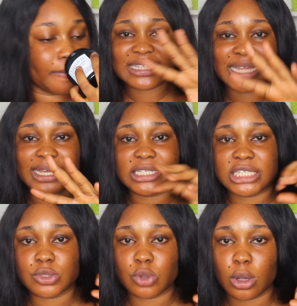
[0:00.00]
It's like a
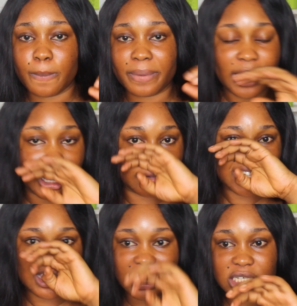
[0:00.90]
syrup, a
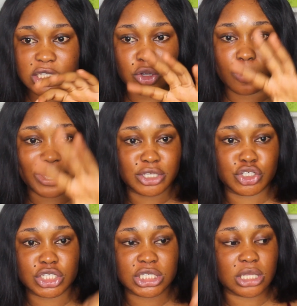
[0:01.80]
really thick syrup, and you
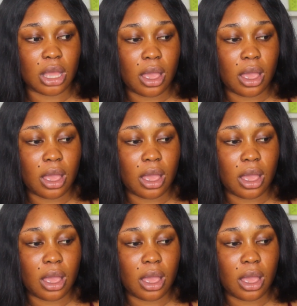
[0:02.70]
just